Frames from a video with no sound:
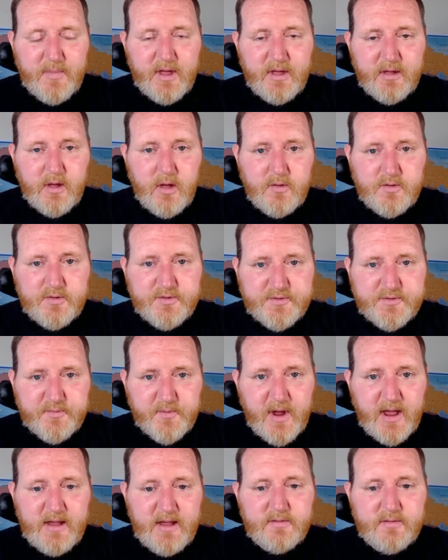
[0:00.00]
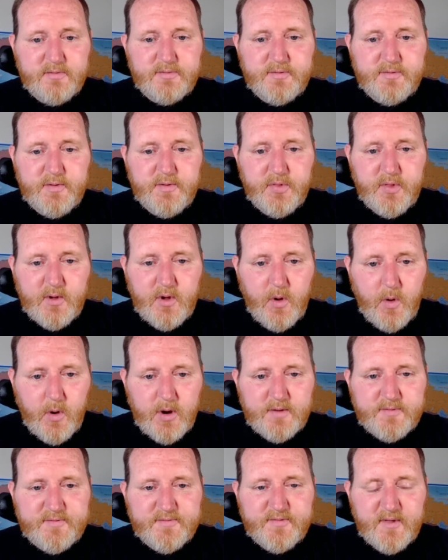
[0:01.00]
and go straight to the
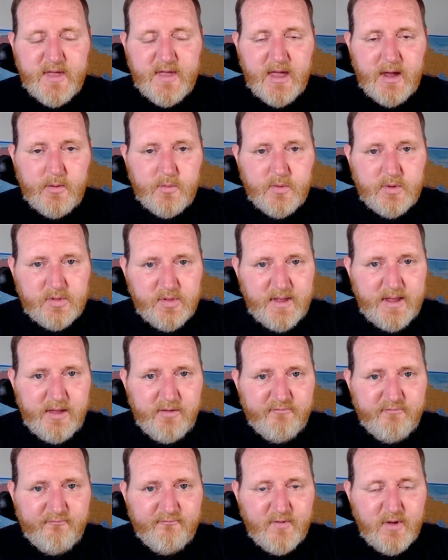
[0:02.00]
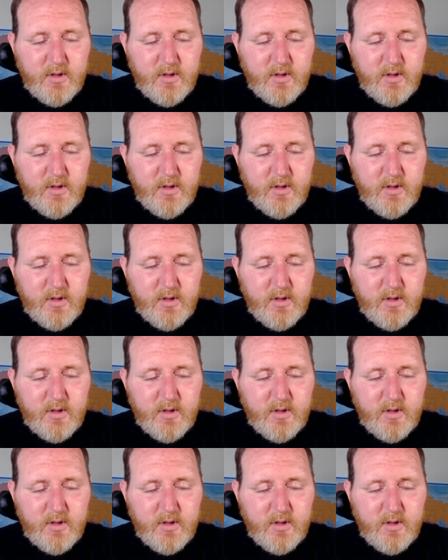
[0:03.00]
courts to get relief?